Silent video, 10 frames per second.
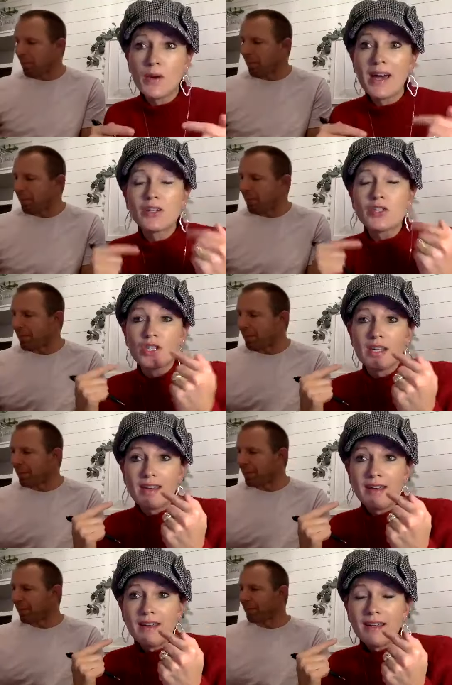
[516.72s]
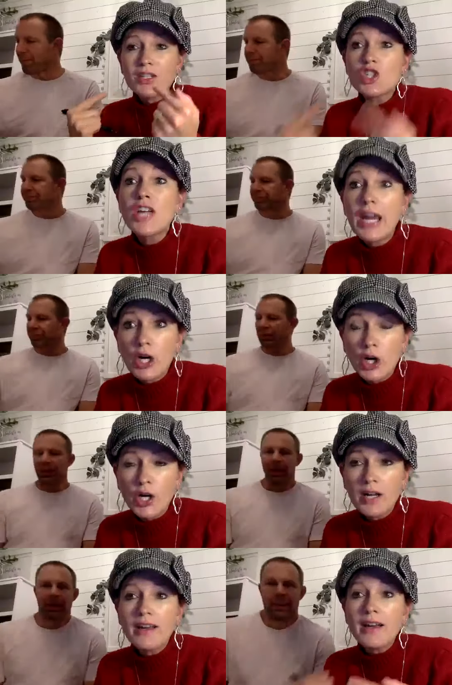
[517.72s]
Speaker 1: to actually
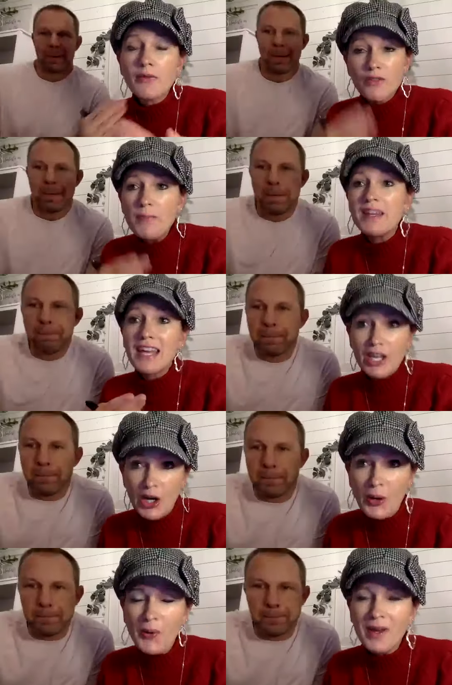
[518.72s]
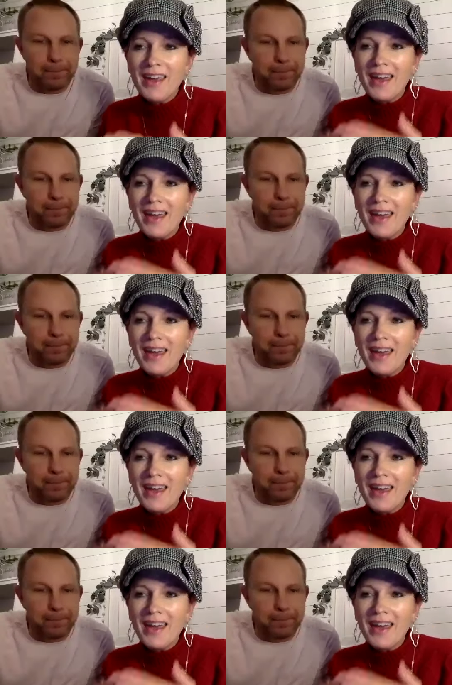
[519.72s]
share from the get go.